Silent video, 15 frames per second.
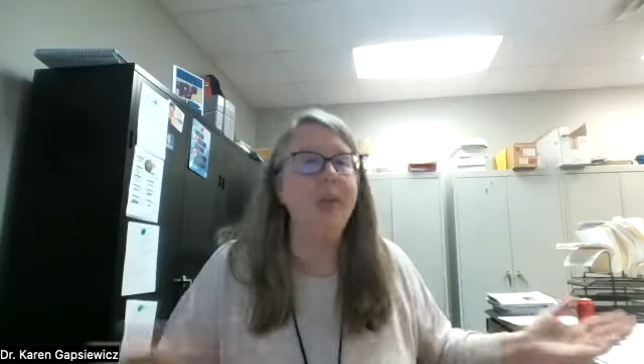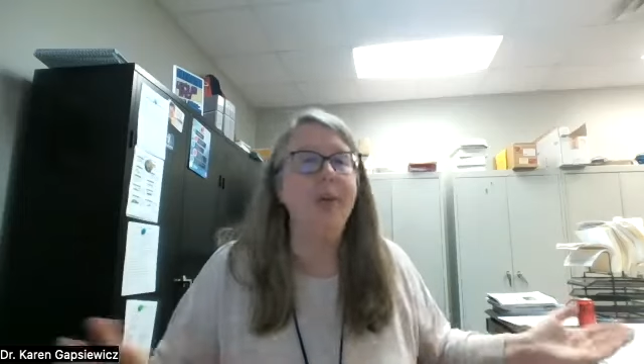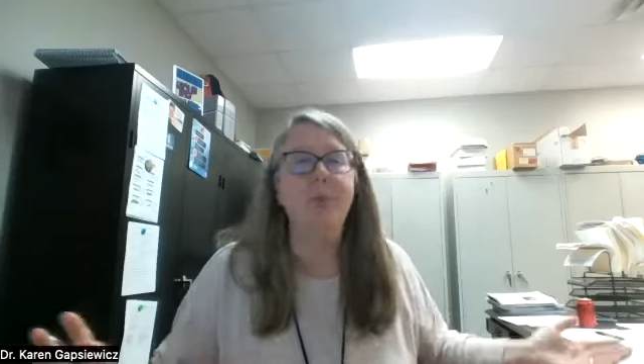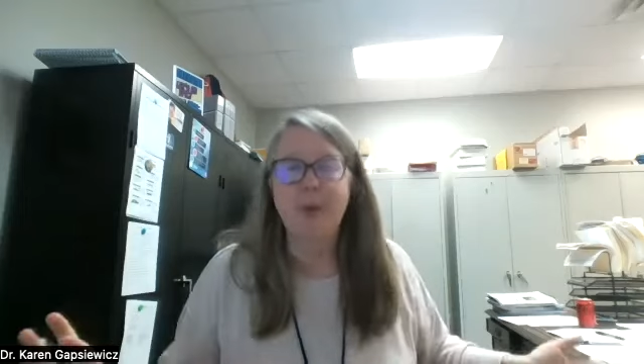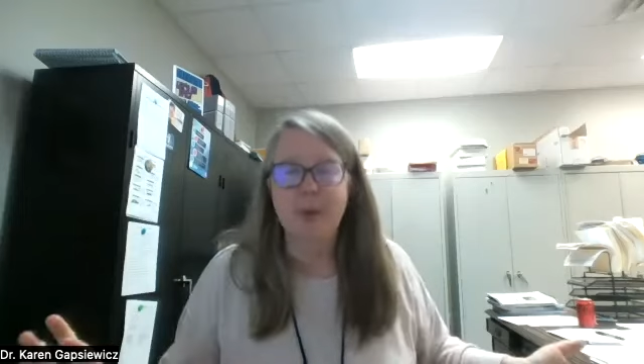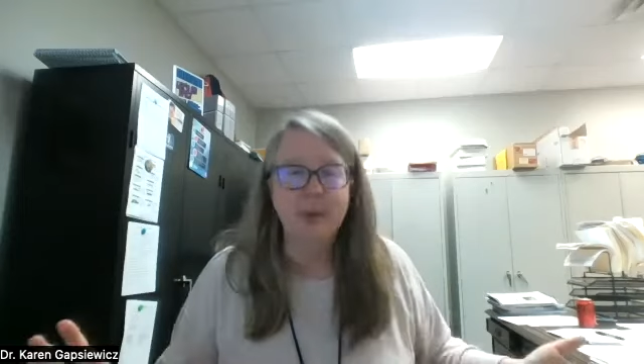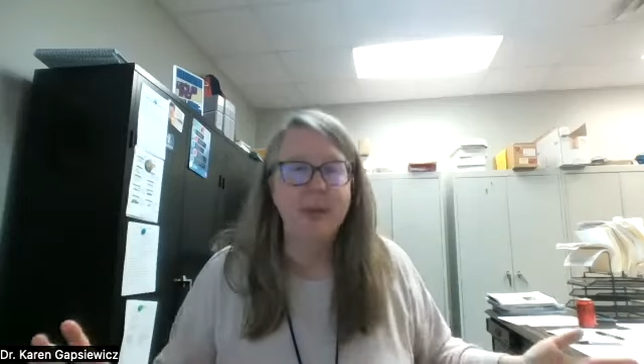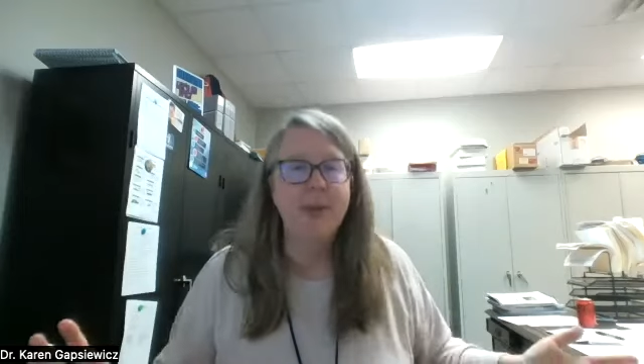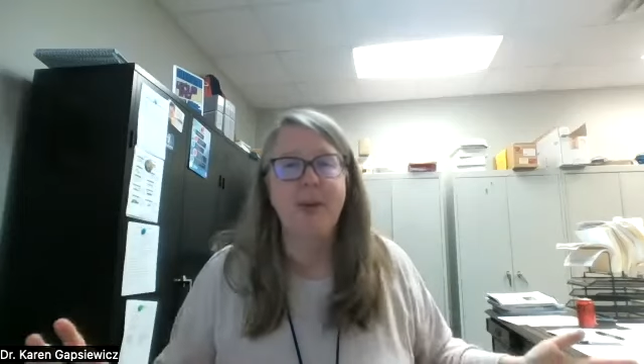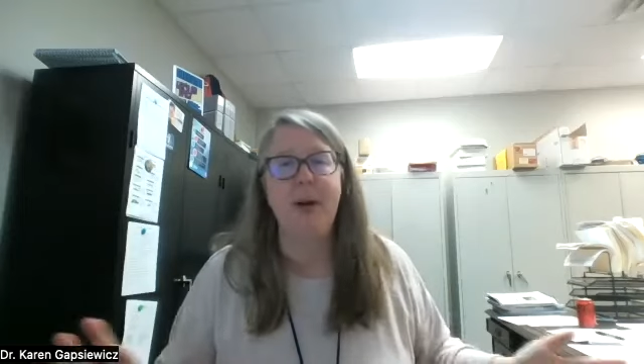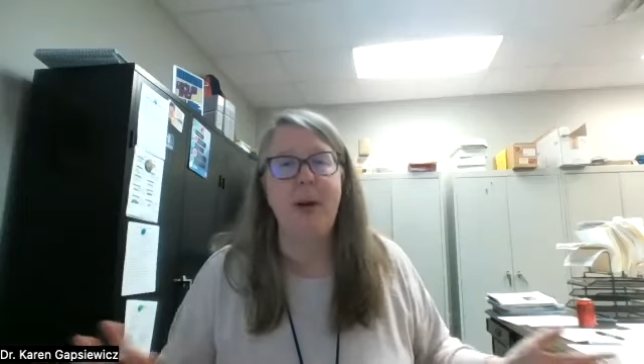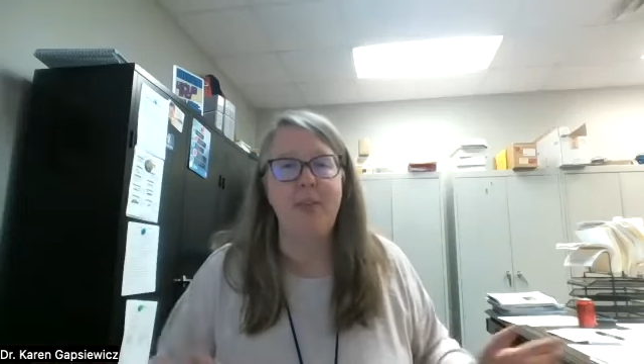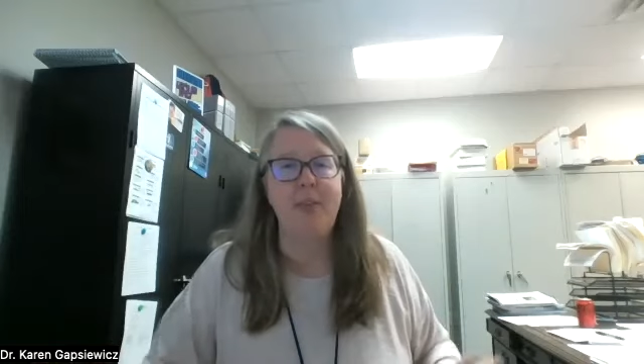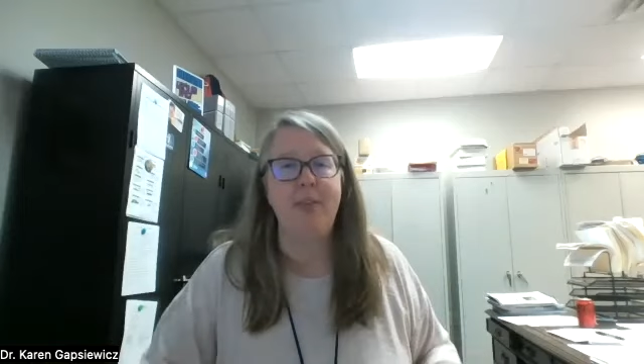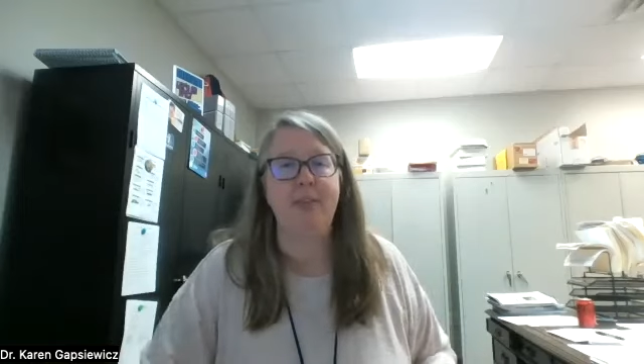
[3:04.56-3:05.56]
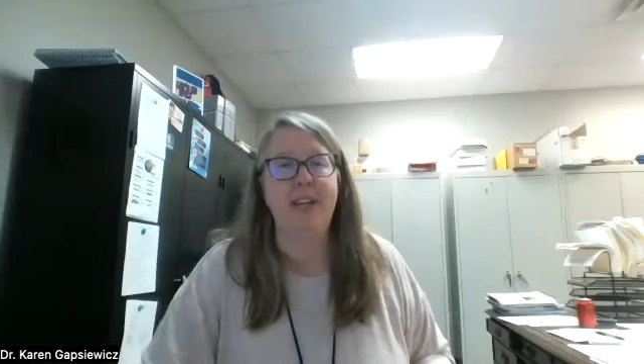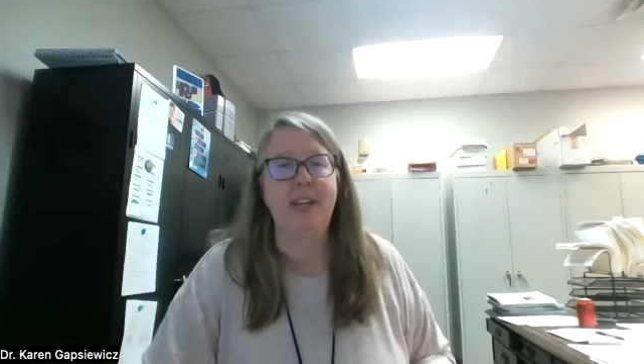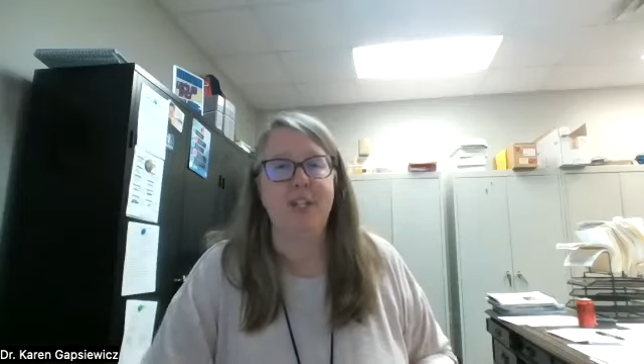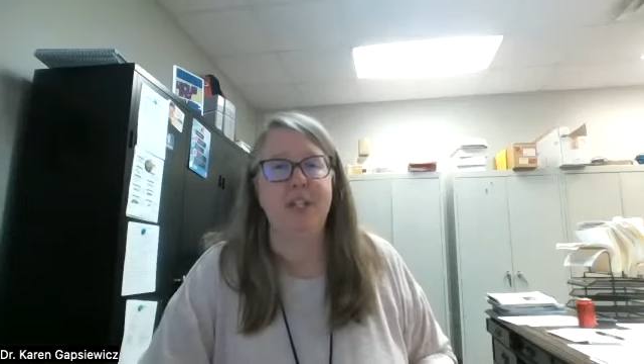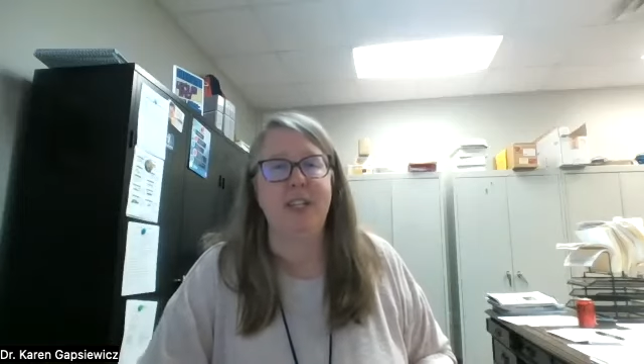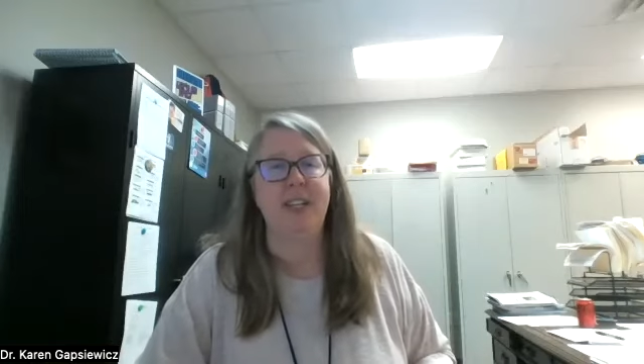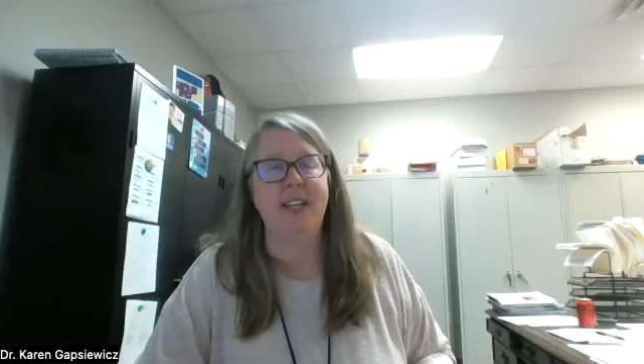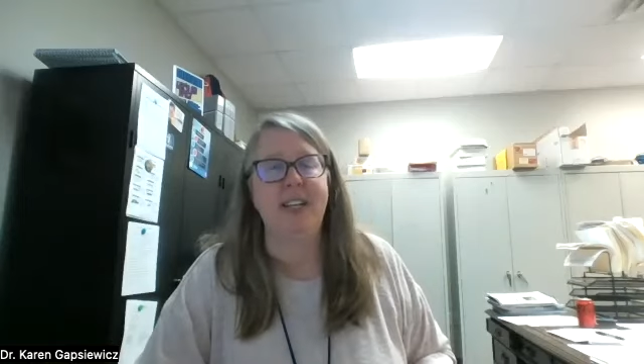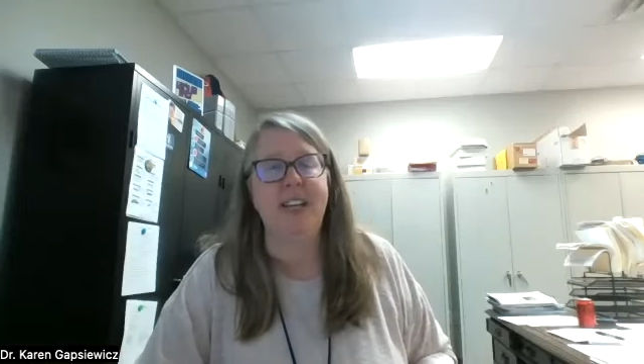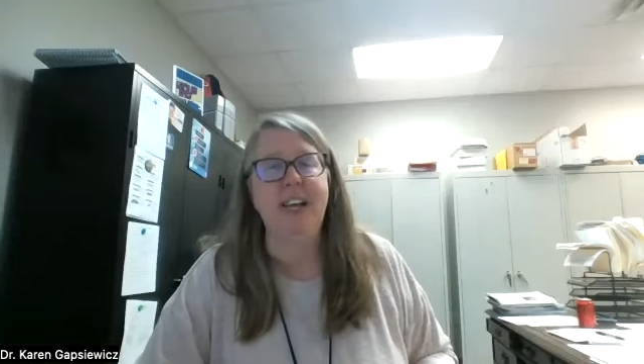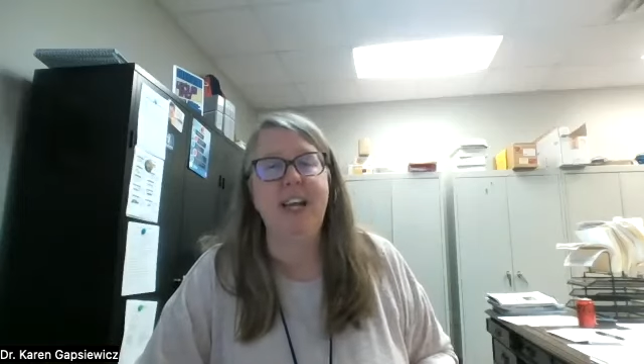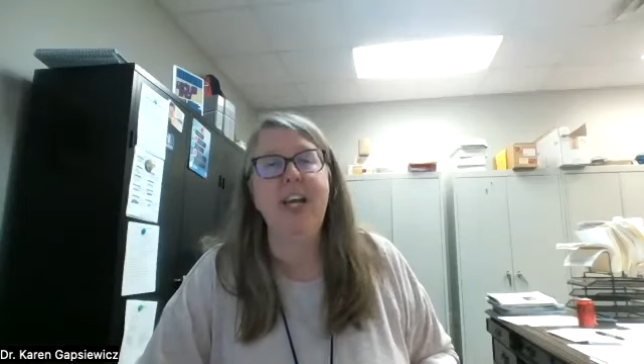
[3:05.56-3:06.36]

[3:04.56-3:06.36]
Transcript: totally ruined her observation,